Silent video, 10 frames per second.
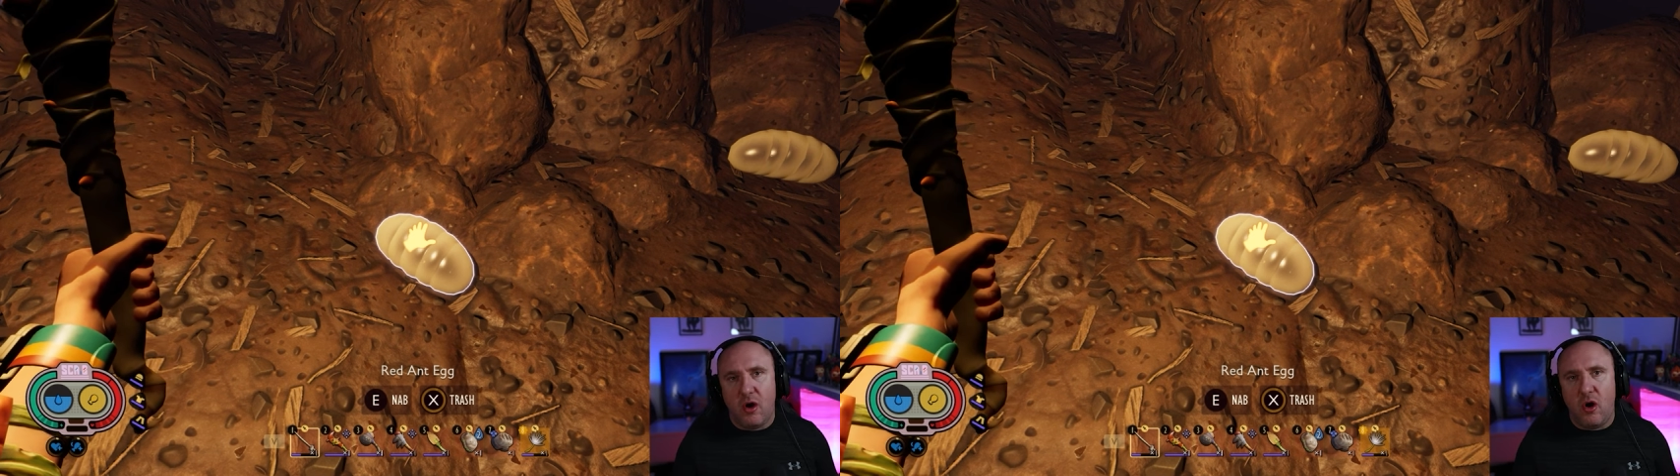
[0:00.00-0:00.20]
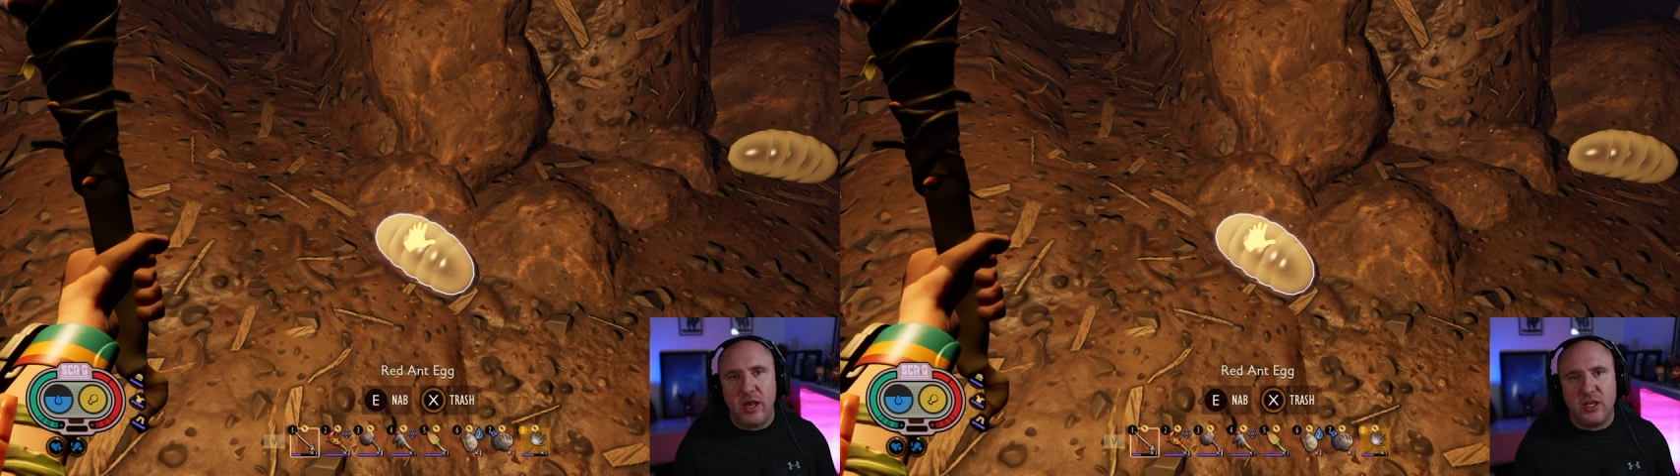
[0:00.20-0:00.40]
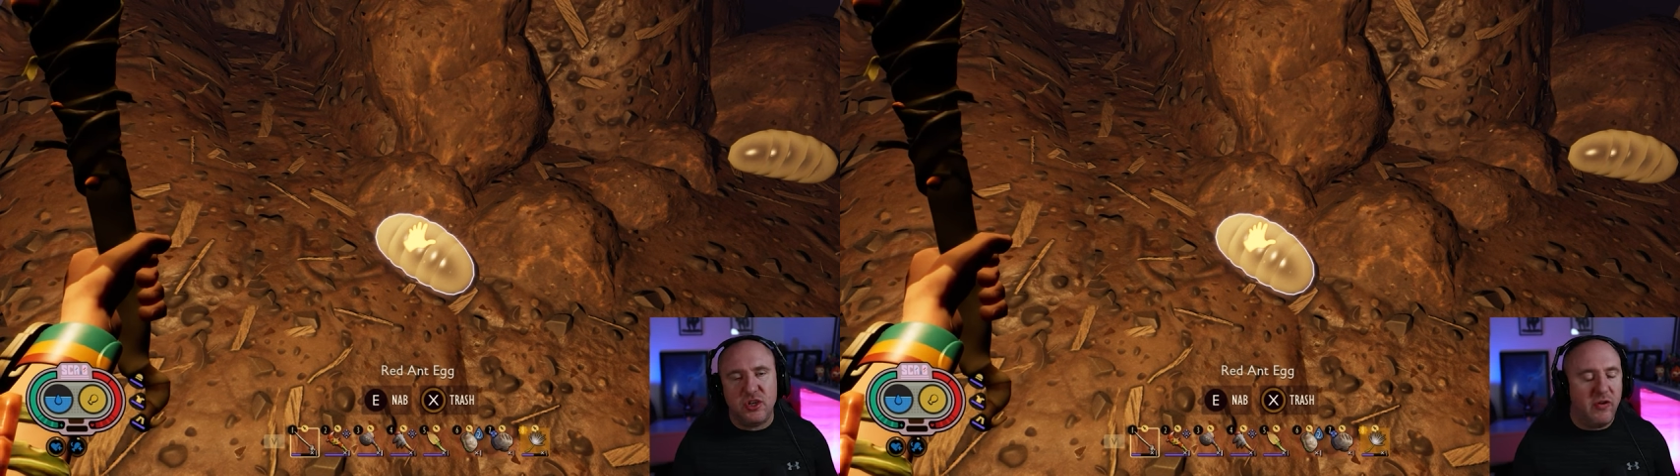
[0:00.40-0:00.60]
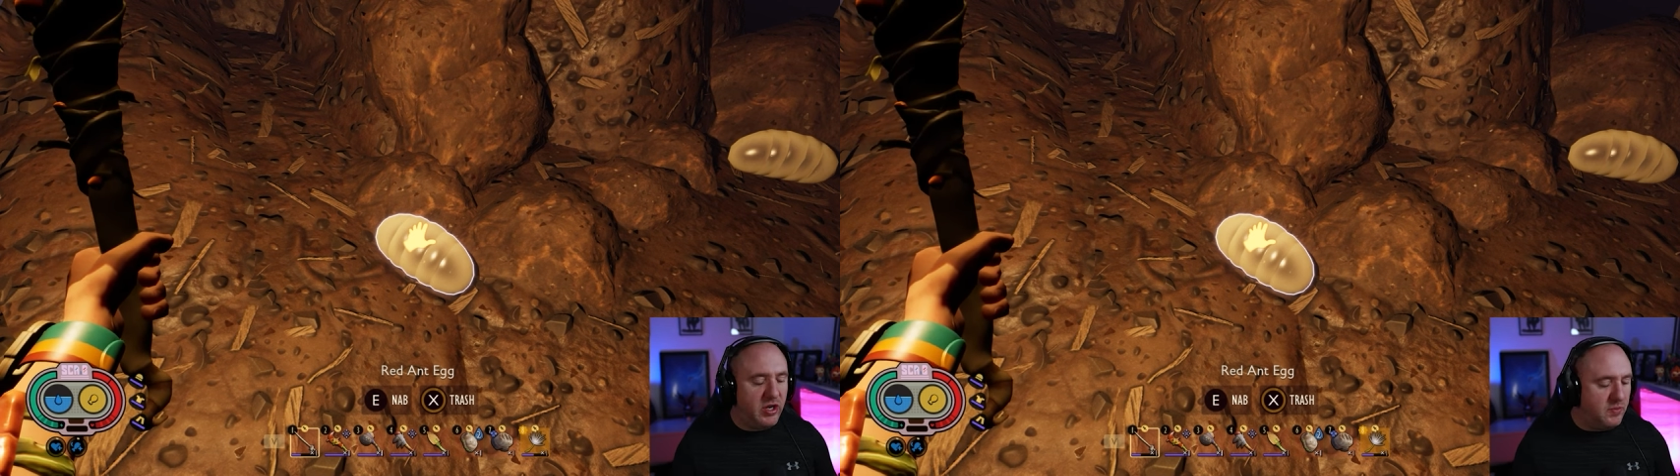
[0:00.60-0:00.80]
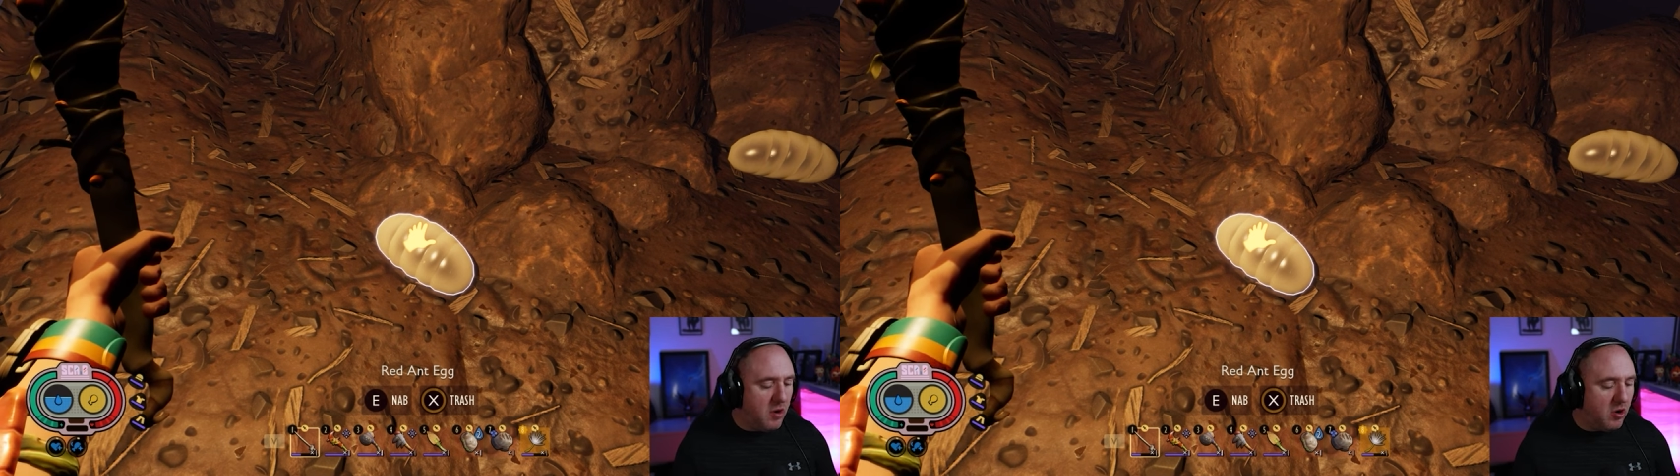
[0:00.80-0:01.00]
or your
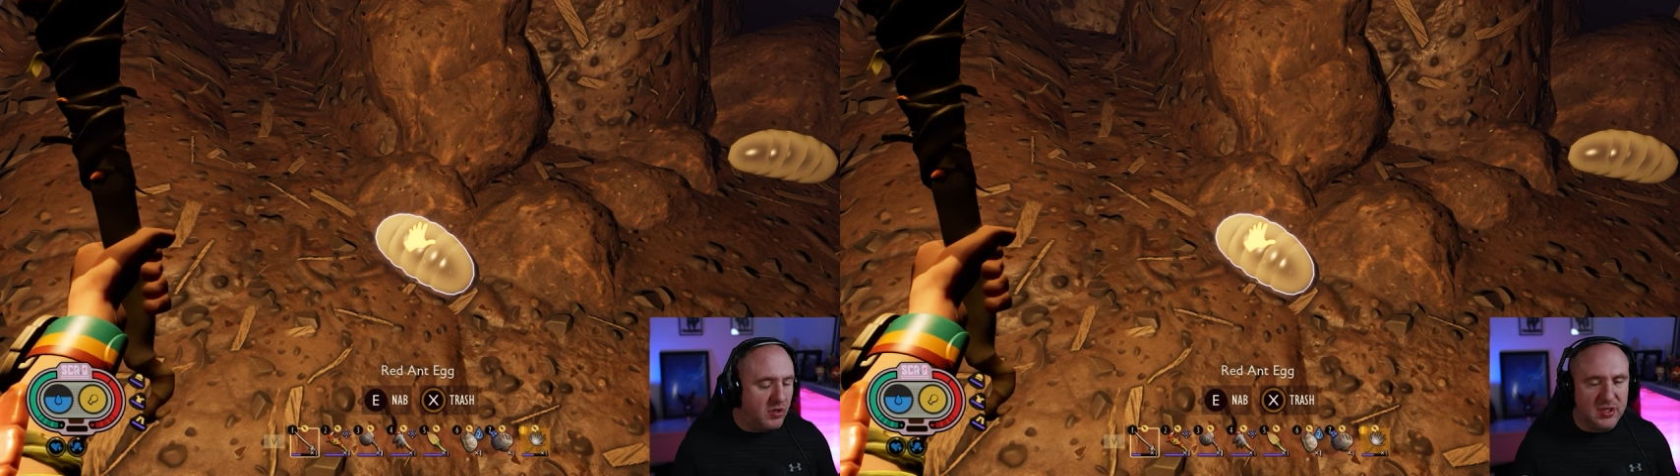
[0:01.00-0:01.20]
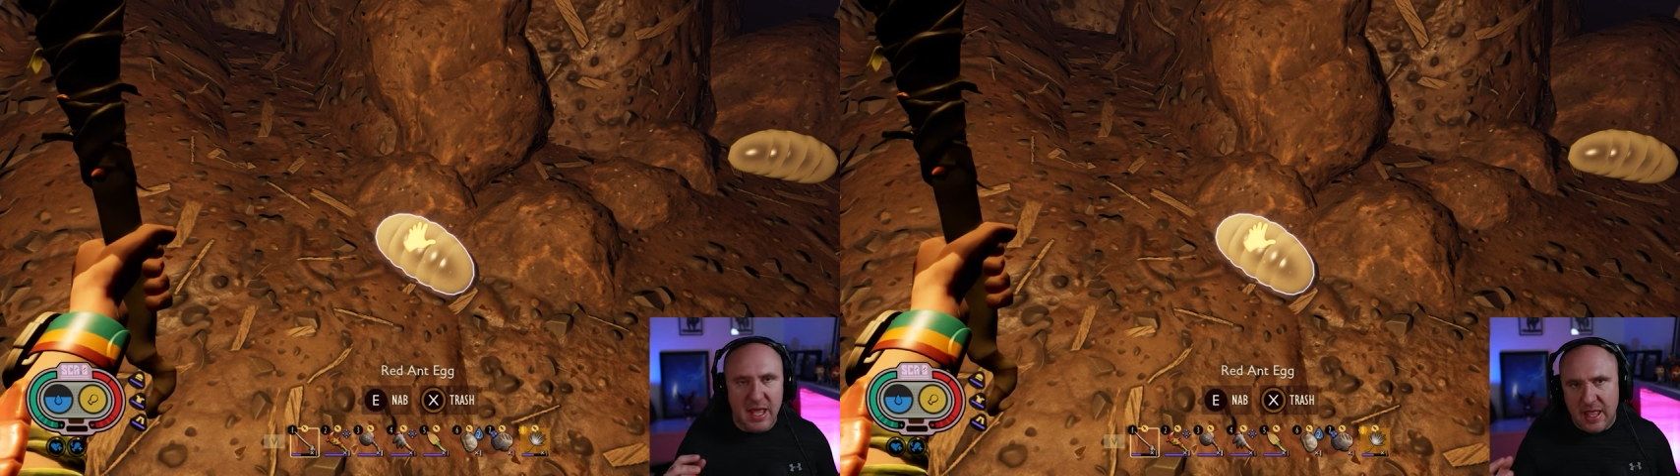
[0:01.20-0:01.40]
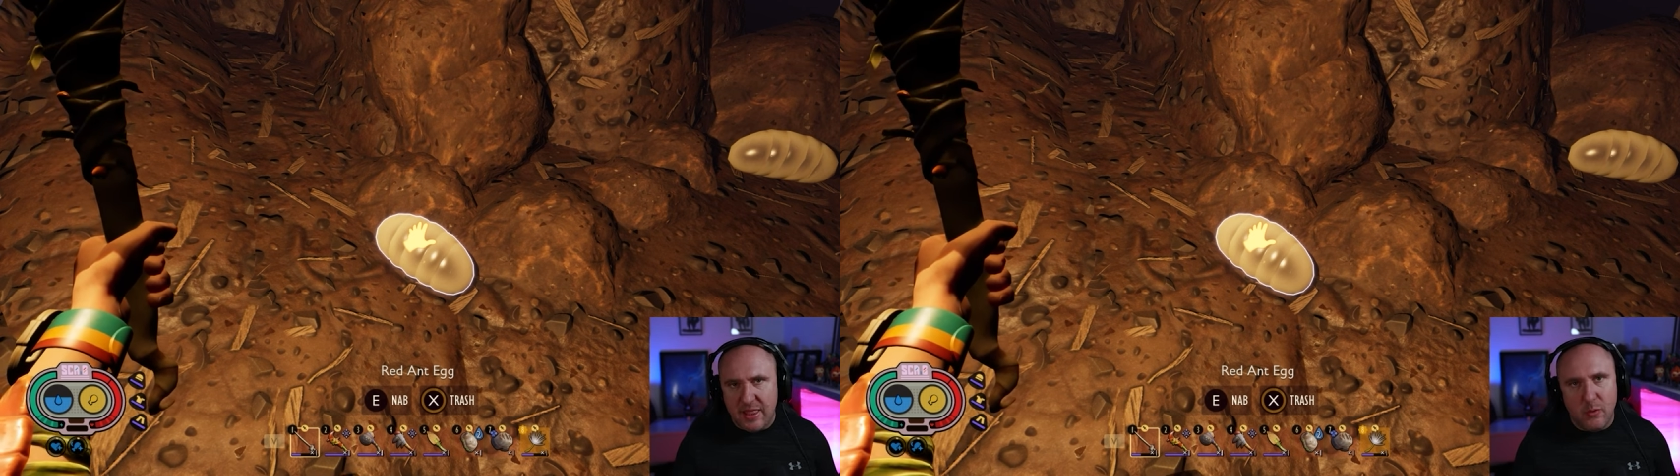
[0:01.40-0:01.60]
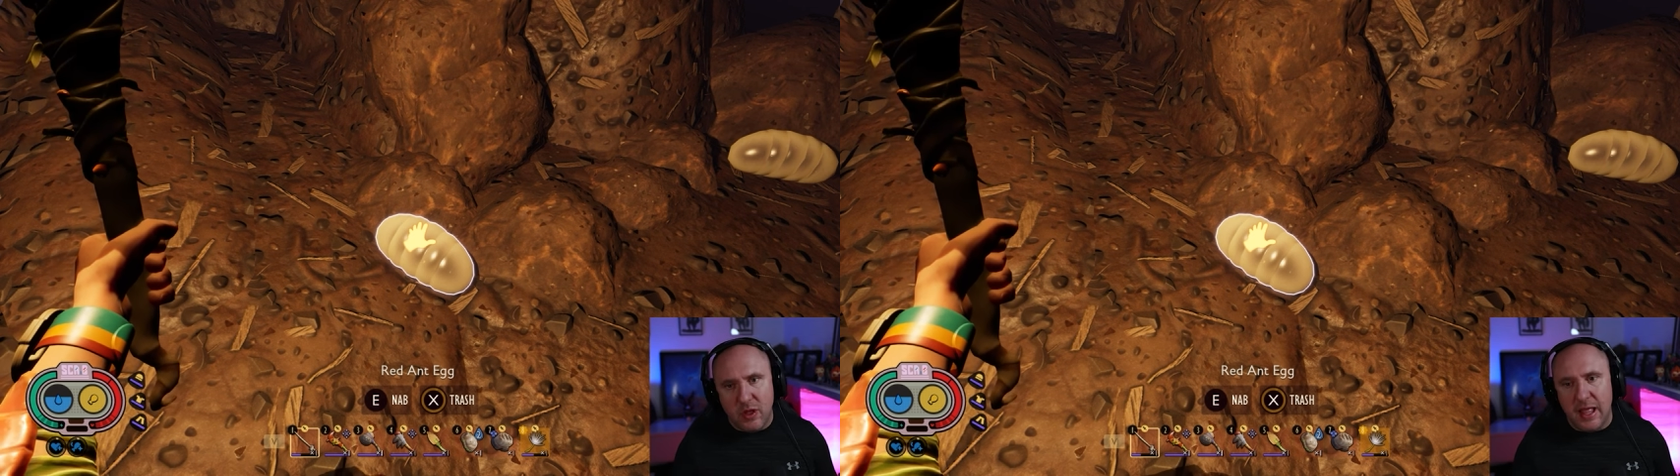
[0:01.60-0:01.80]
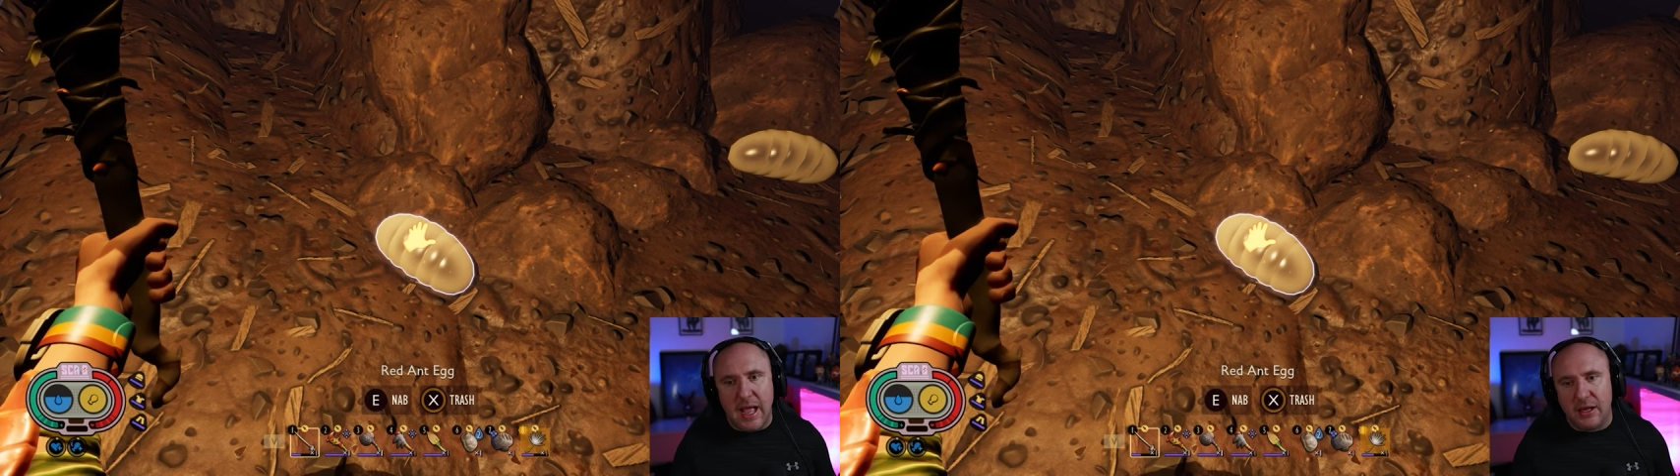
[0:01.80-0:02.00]
storage box, they
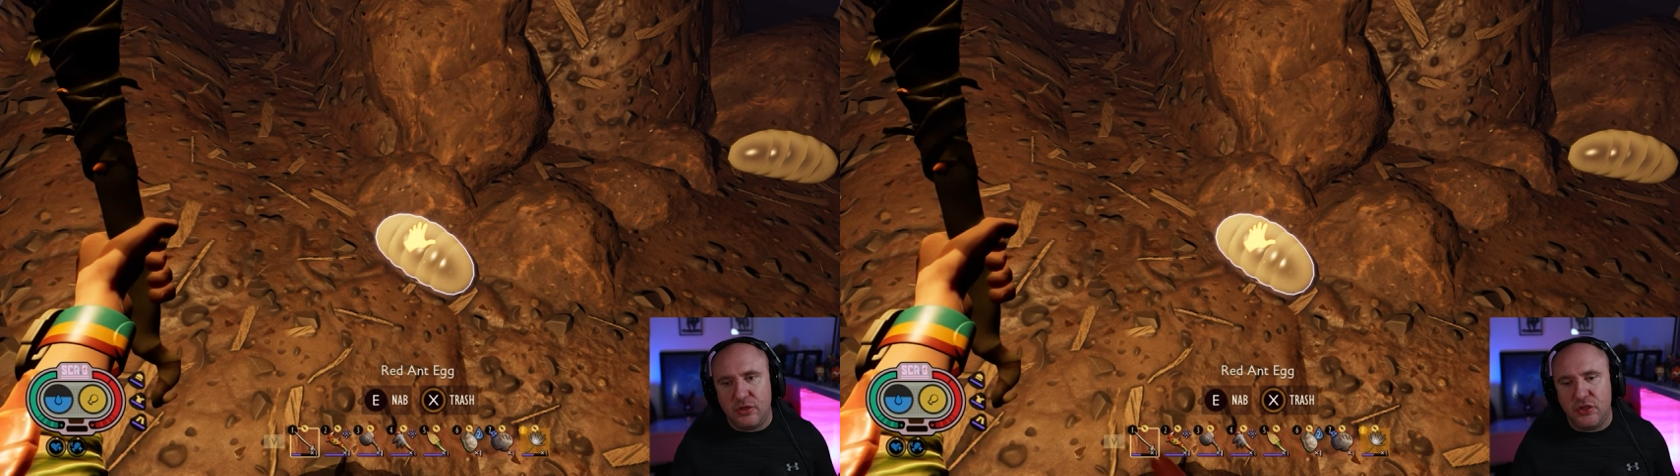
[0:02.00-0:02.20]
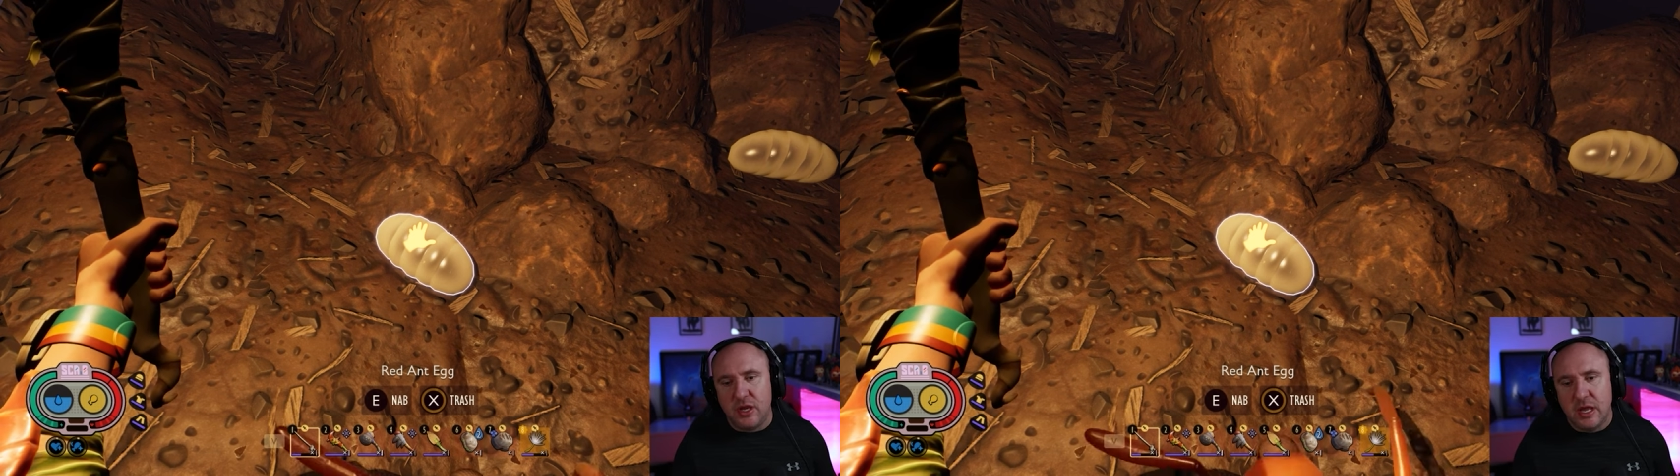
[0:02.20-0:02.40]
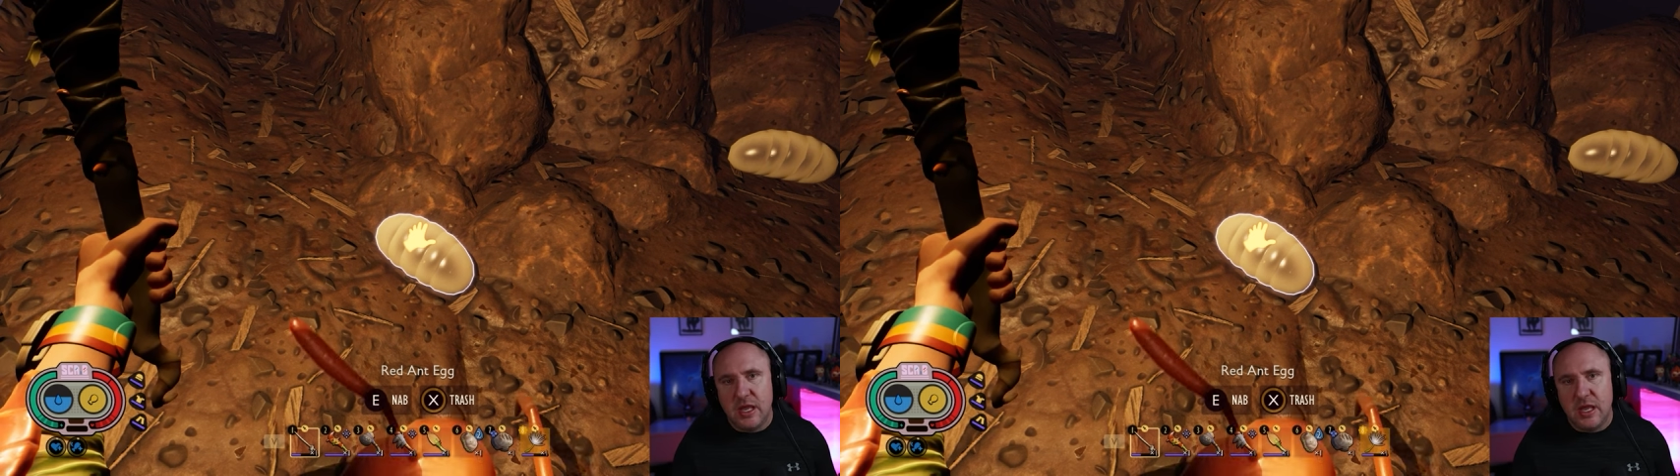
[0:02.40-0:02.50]
will hatch.